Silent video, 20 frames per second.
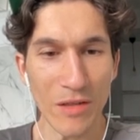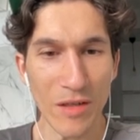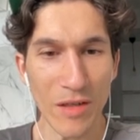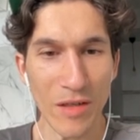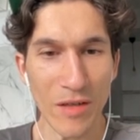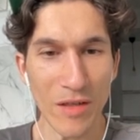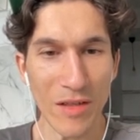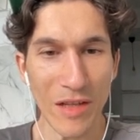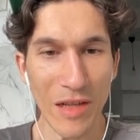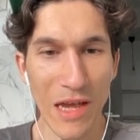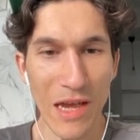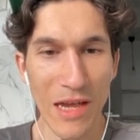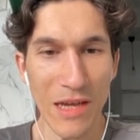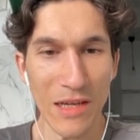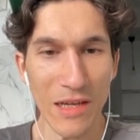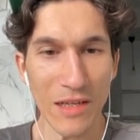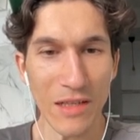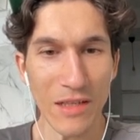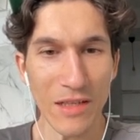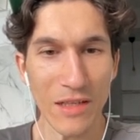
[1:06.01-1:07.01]
I
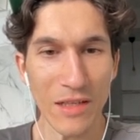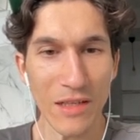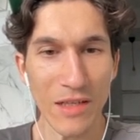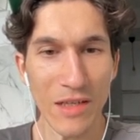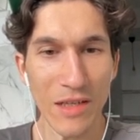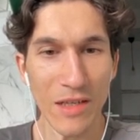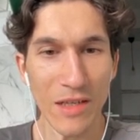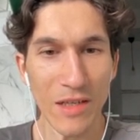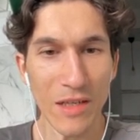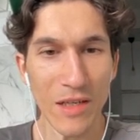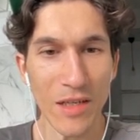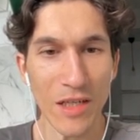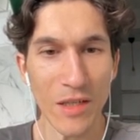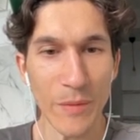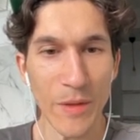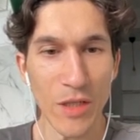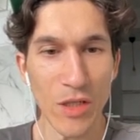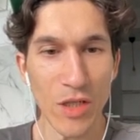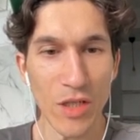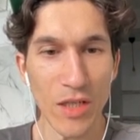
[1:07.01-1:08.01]
like it. And
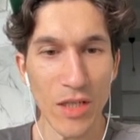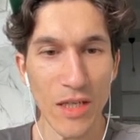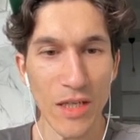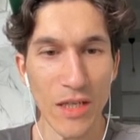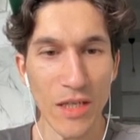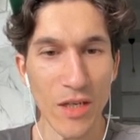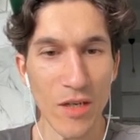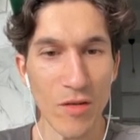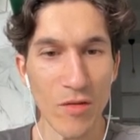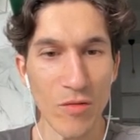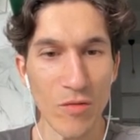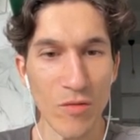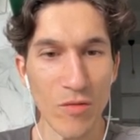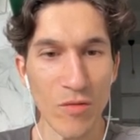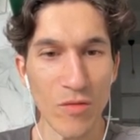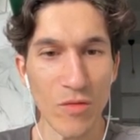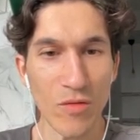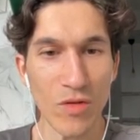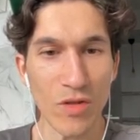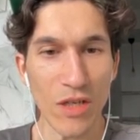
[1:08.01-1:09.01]
imagine then
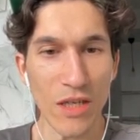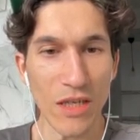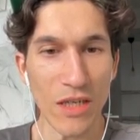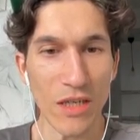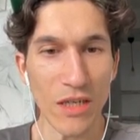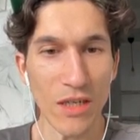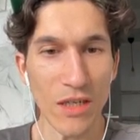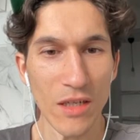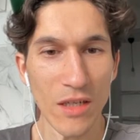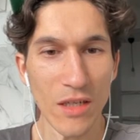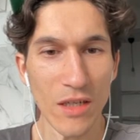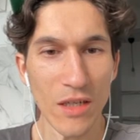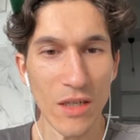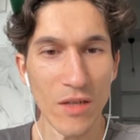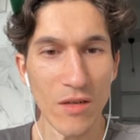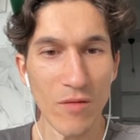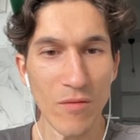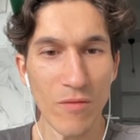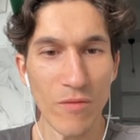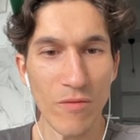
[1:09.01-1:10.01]
you take
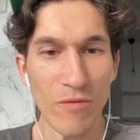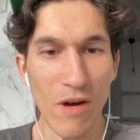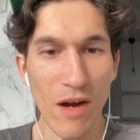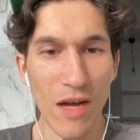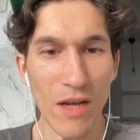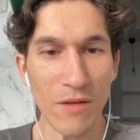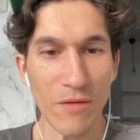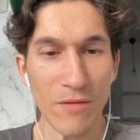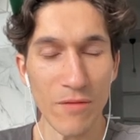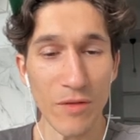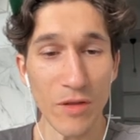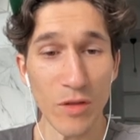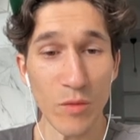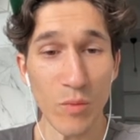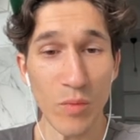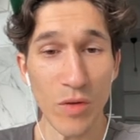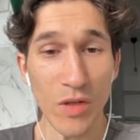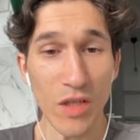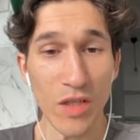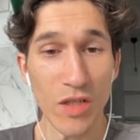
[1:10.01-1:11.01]
five with
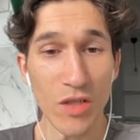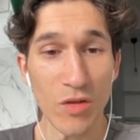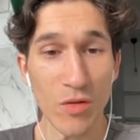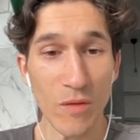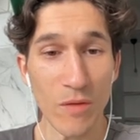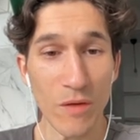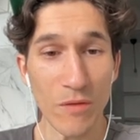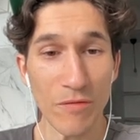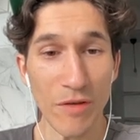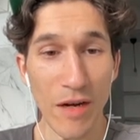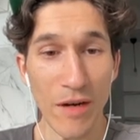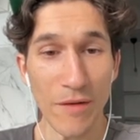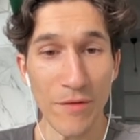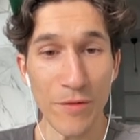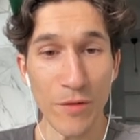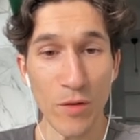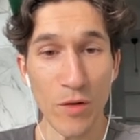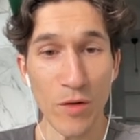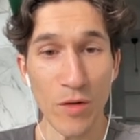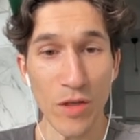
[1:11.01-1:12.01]
bricks. so every five
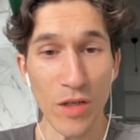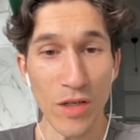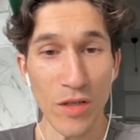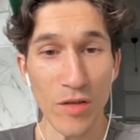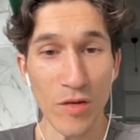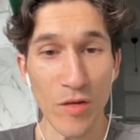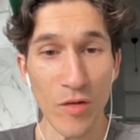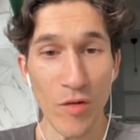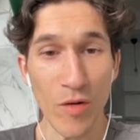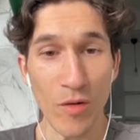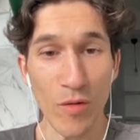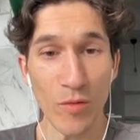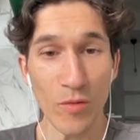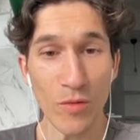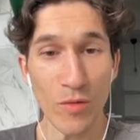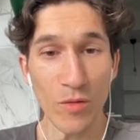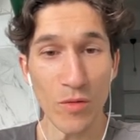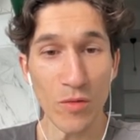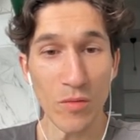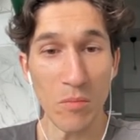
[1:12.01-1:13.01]
you're gonna get a road.